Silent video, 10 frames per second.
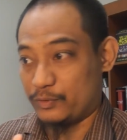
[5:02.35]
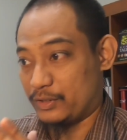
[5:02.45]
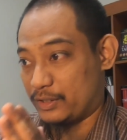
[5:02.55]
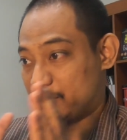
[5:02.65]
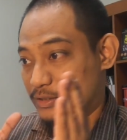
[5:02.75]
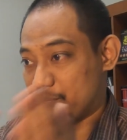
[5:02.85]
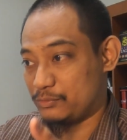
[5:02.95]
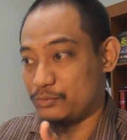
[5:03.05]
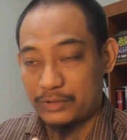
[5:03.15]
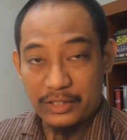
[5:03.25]
where I just
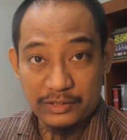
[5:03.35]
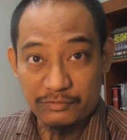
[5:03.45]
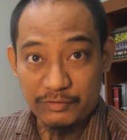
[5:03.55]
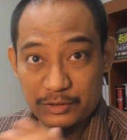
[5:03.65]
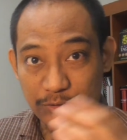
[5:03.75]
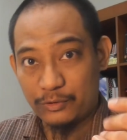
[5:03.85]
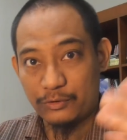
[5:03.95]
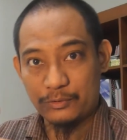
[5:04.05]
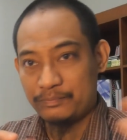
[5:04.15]
do reaction video or